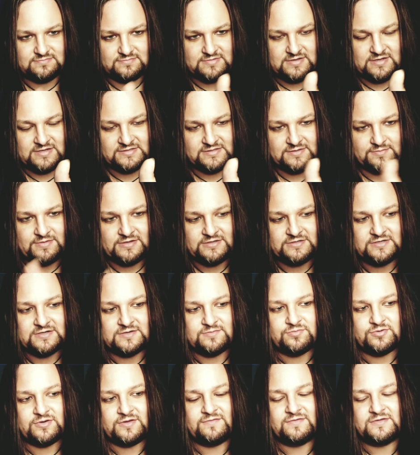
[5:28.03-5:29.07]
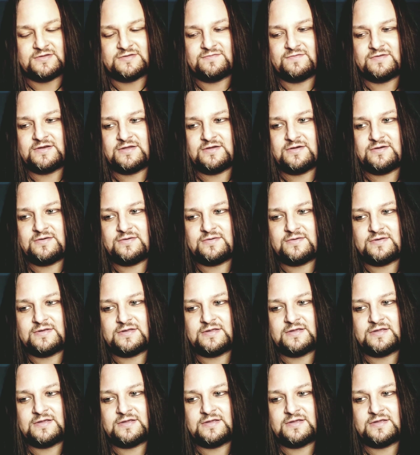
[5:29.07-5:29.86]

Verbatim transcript: as I mentioned in previous video,